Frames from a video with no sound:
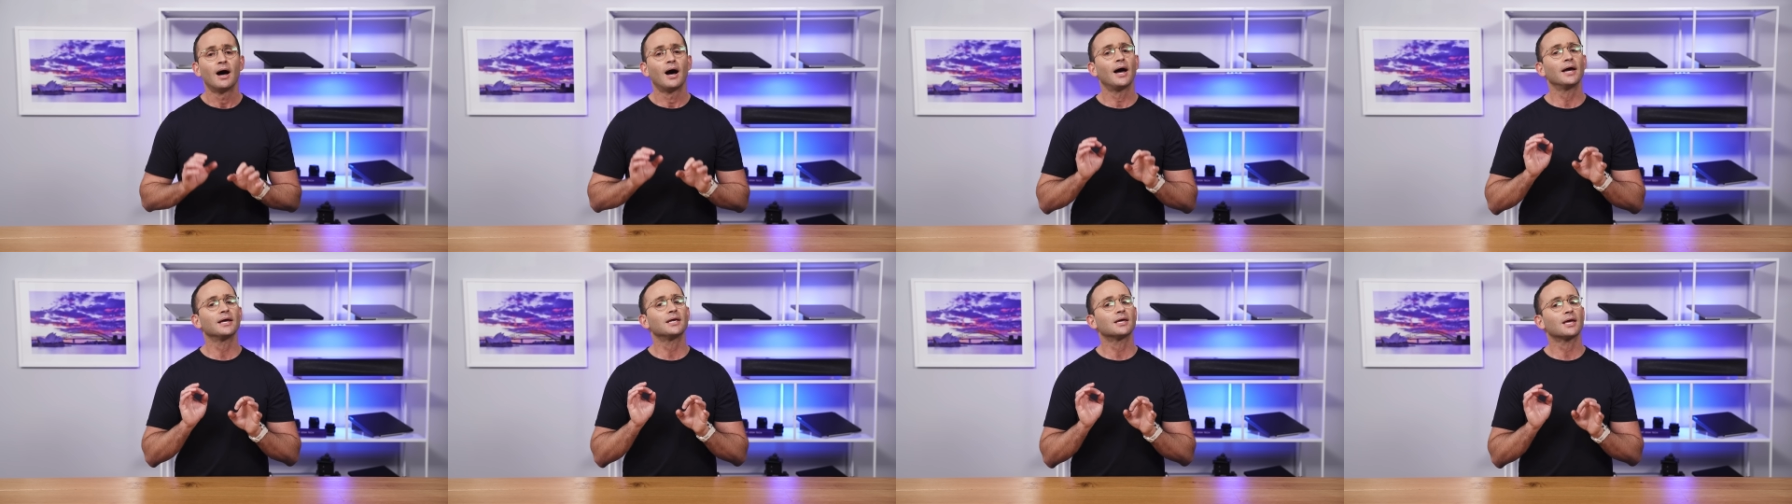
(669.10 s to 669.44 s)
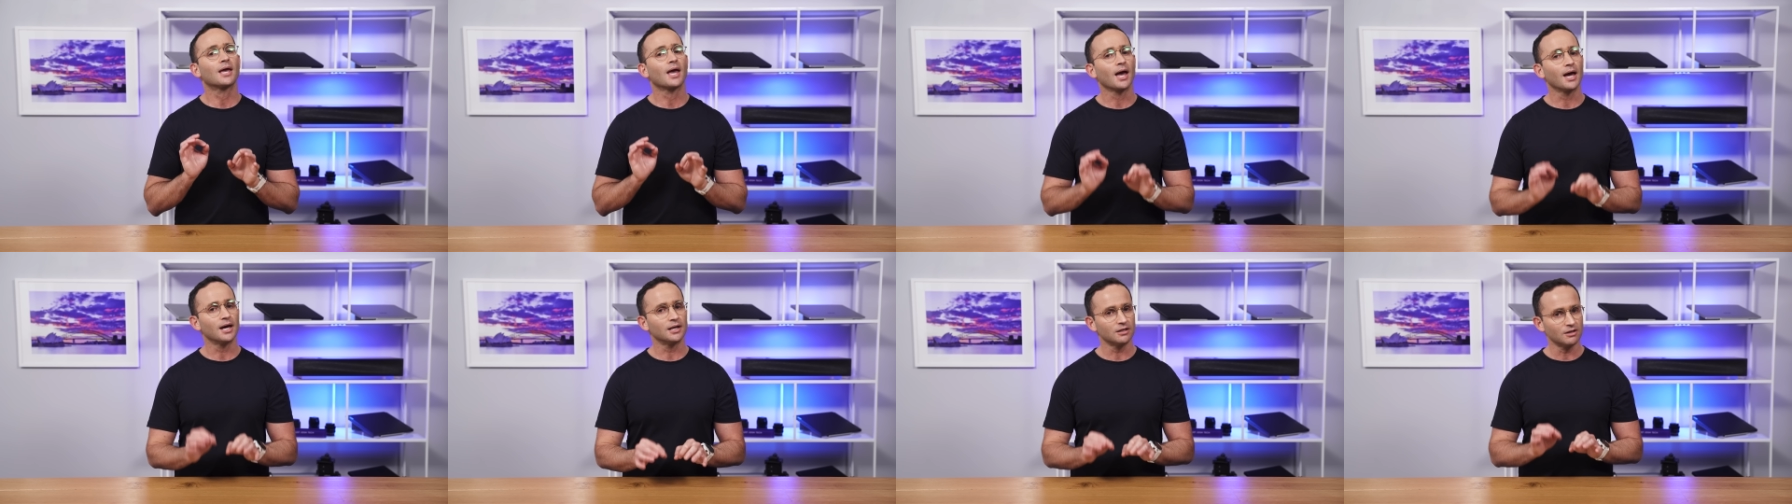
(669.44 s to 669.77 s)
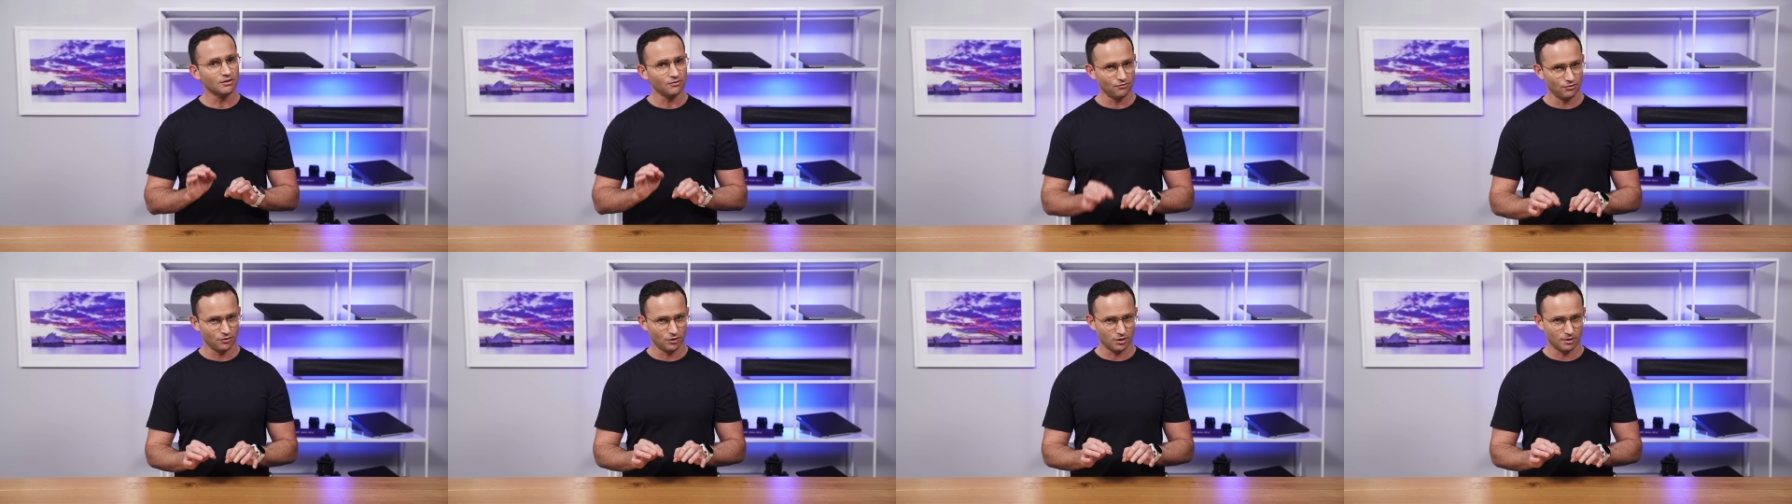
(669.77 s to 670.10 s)
I can
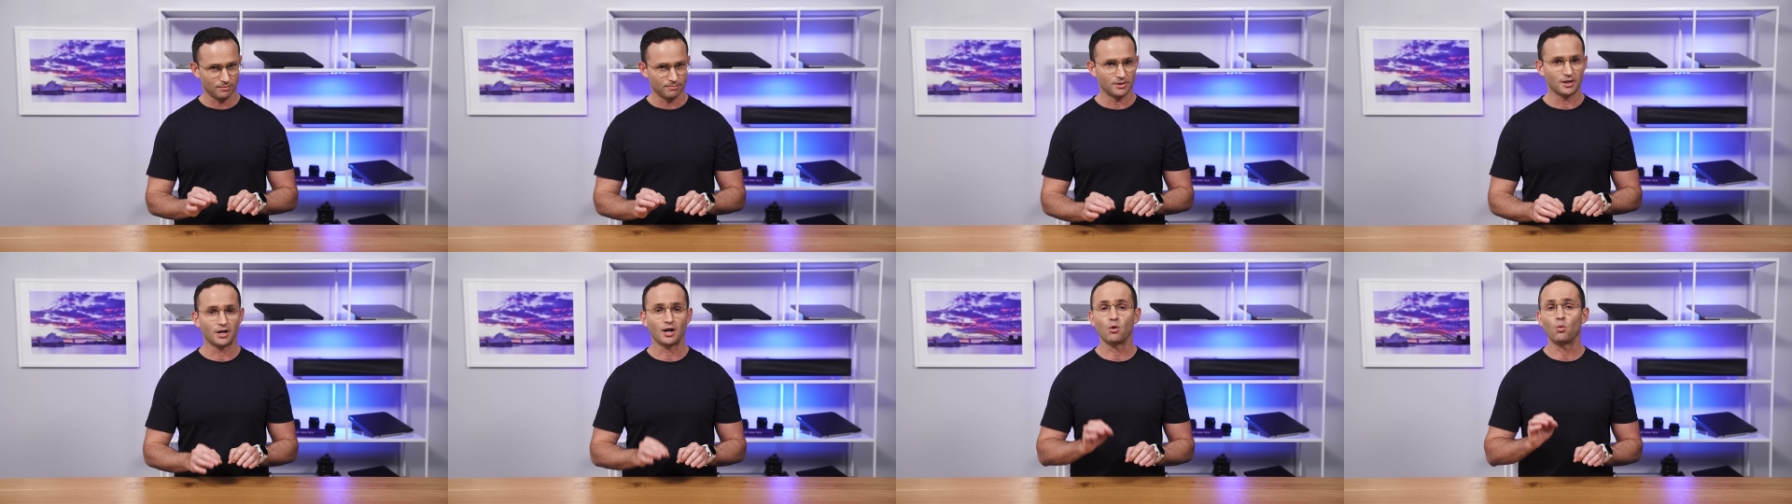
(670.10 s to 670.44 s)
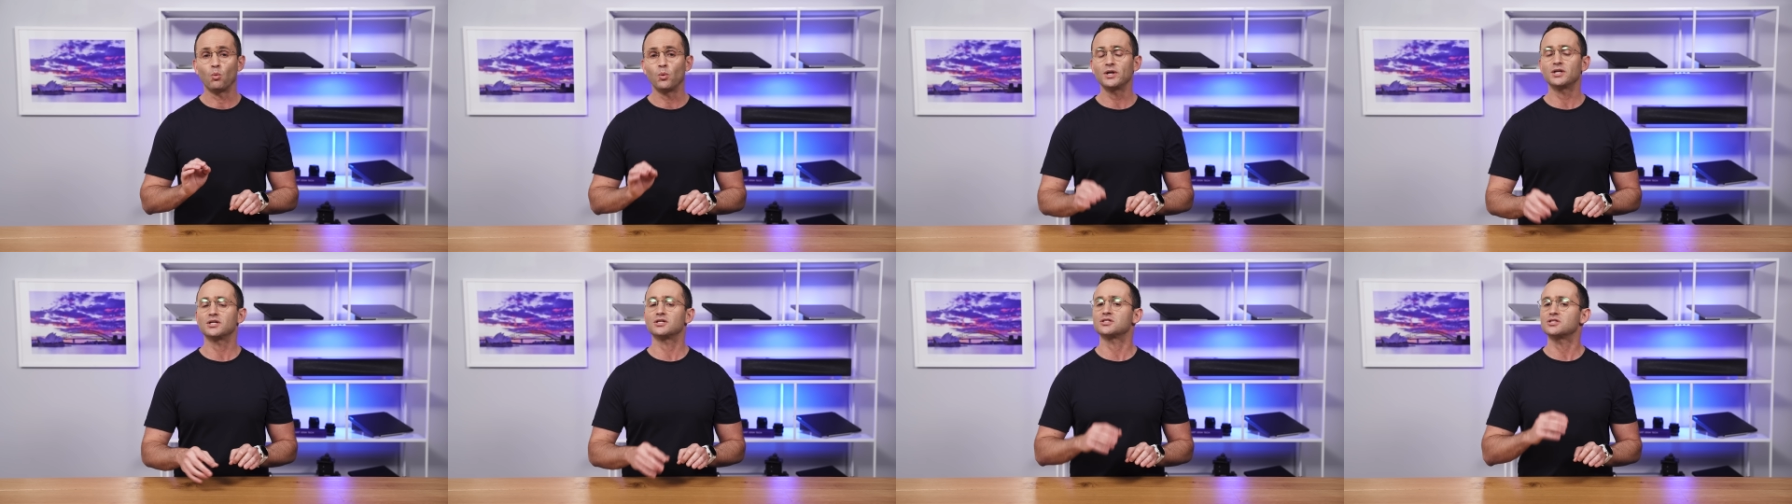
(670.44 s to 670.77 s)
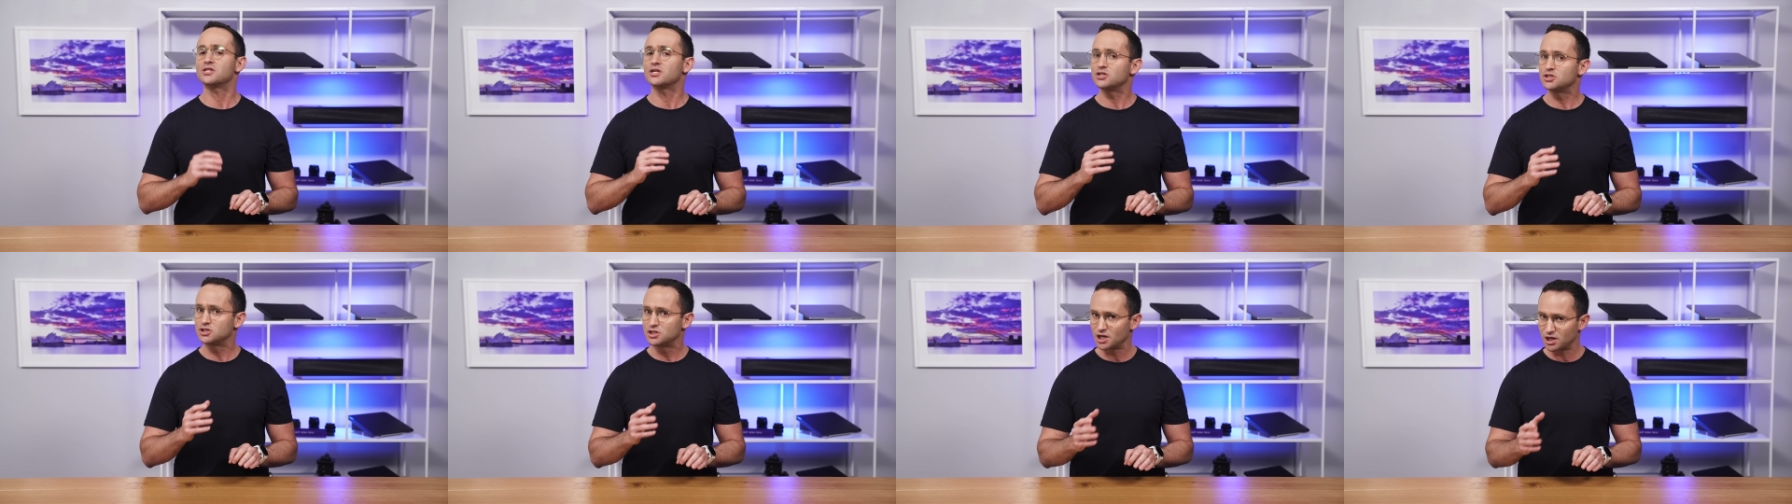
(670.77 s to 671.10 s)
confirm that I witnessed
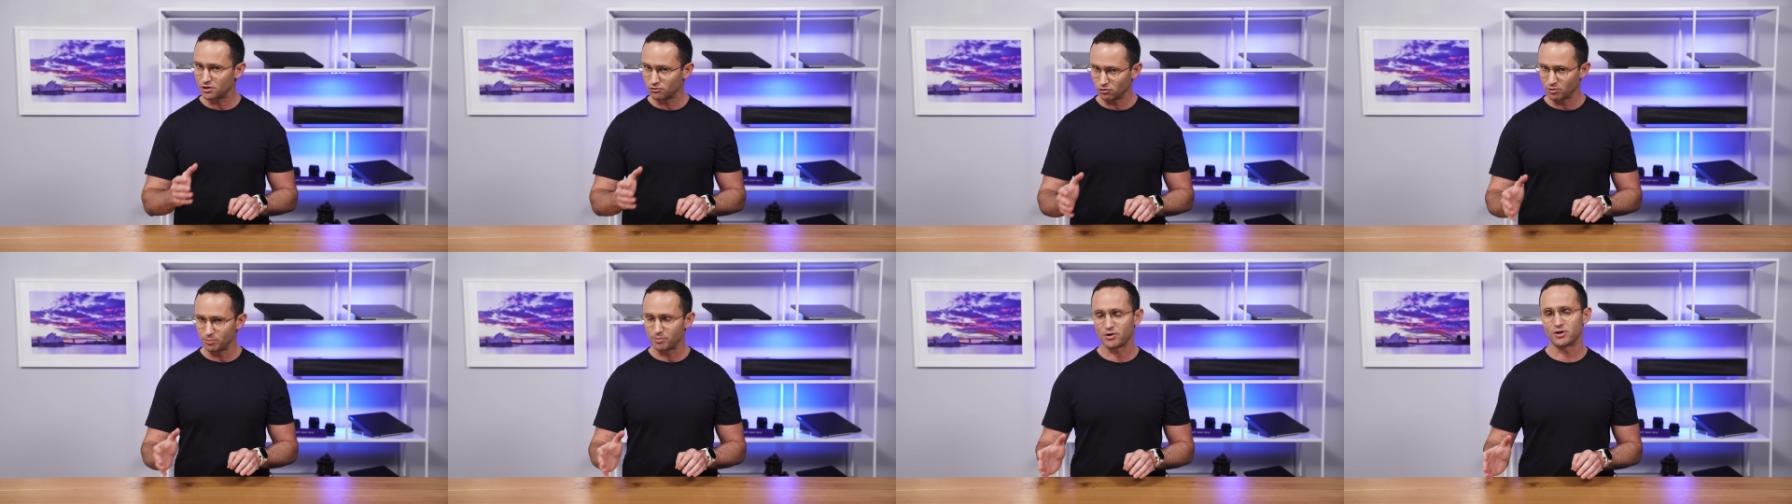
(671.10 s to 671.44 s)
the general